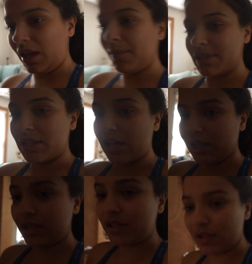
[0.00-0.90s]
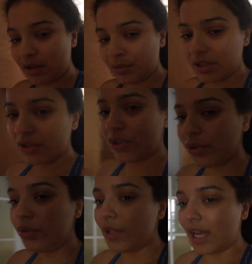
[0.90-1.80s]
Amazon, so I'm gonna show
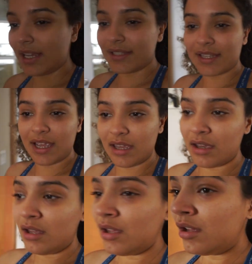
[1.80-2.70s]
you guys like